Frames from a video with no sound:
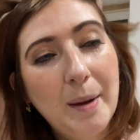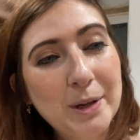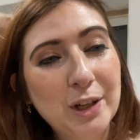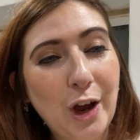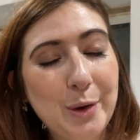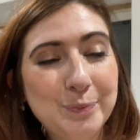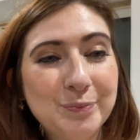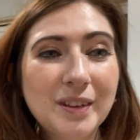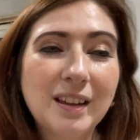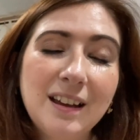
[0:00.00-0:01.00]
gonna go.
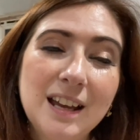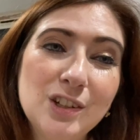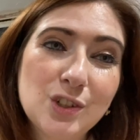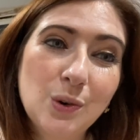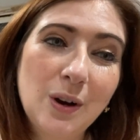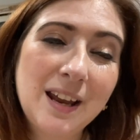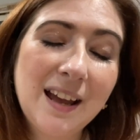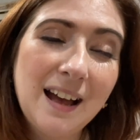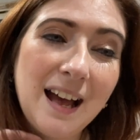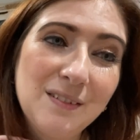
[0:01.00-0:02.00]

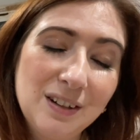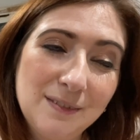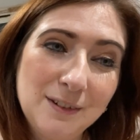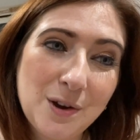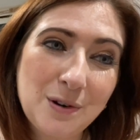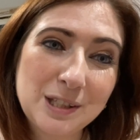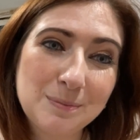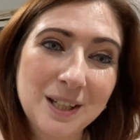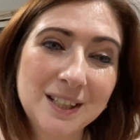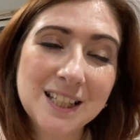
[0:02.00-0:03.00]
Enjoy, have a lovely
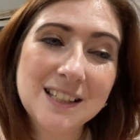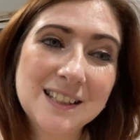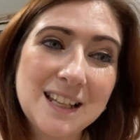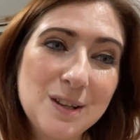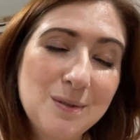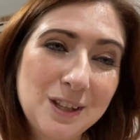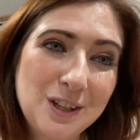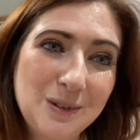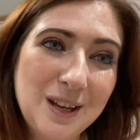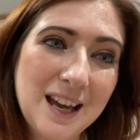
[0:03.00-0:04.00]
Christmas. See you in the
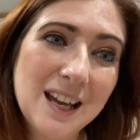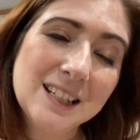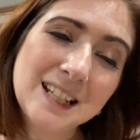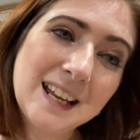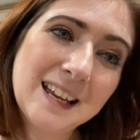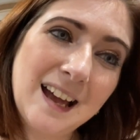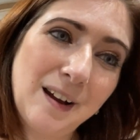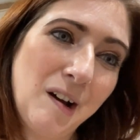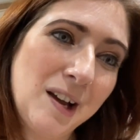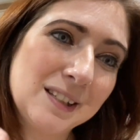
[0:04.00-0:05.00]
new year. Take care,
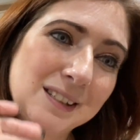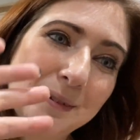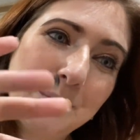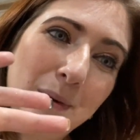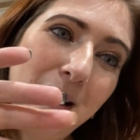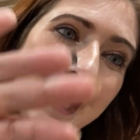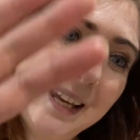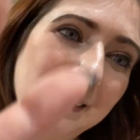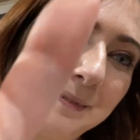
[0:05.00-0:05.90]
guys. Bye.